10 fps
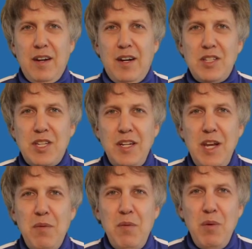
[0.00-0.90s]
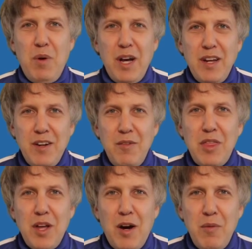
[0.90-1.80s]
On Sunday when we won, we
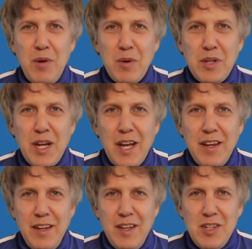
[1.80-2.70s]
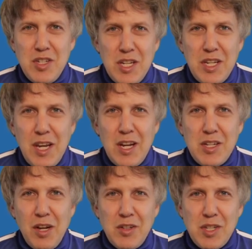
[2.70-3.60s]
thought we were done.
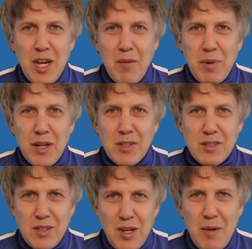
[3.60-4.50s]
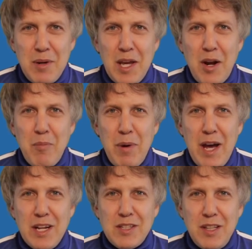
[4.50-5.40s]
GTHL champions. Time to get our
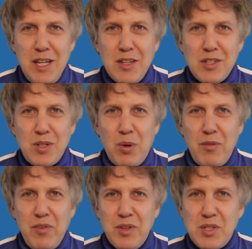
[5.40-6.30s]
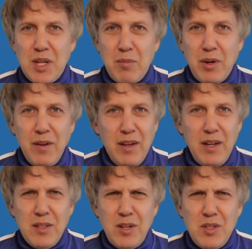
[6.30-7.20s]
bags cleaned and stored for the summer.
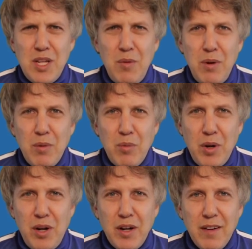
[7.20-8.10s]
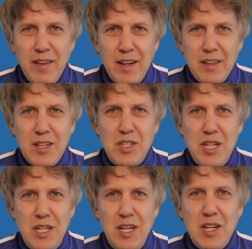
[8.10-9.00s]
Turns out we were wrong. The
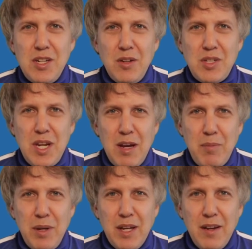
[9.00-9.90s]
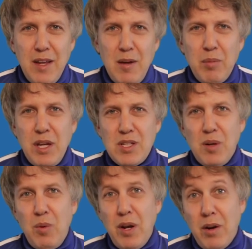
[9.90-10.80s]
GTHL champion plays
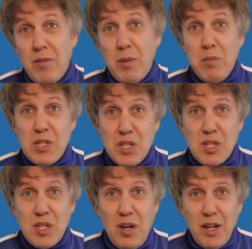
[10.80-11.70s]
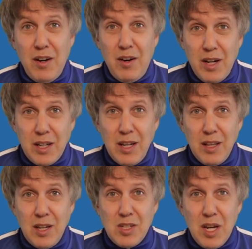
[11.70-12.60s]
the winner of the Mississauga Hockey
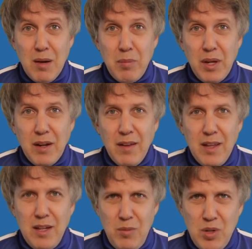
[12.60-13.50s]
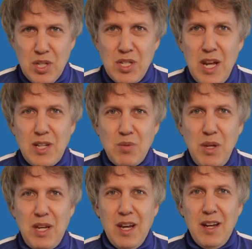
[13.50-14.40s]
League champion, which is next
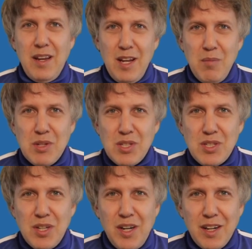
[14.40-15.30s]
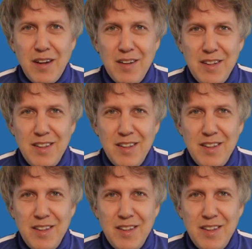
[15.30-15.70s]
weekend in Mississauga.